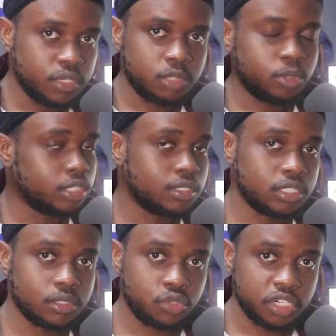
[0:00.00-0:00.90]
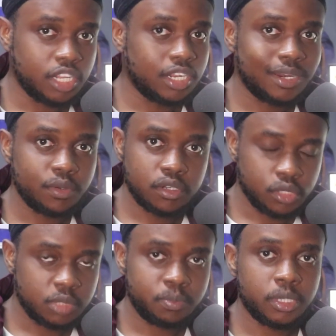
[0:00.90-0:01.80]
respect, is a trader that I really
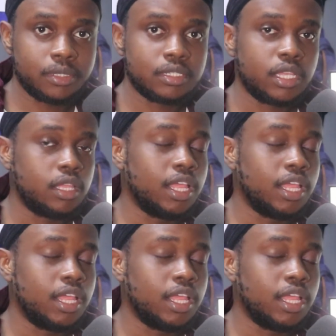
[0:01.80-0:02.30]
respect.